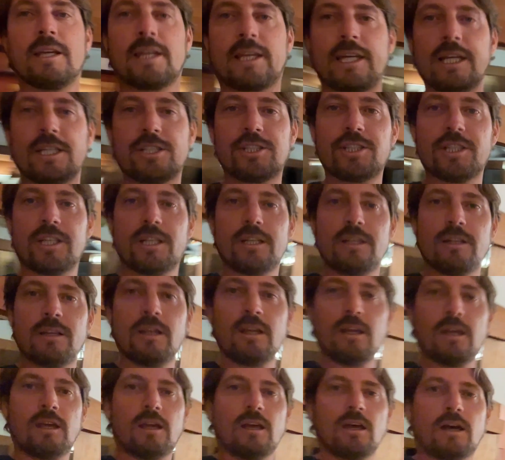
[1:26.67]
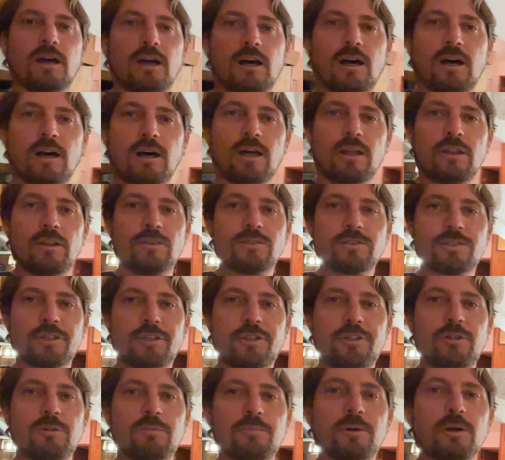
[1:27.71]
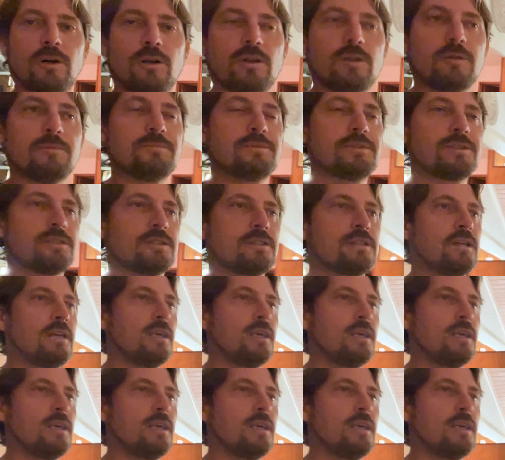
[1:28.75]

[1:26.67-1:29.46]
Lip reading: kitchen. Those are Hue bulbs.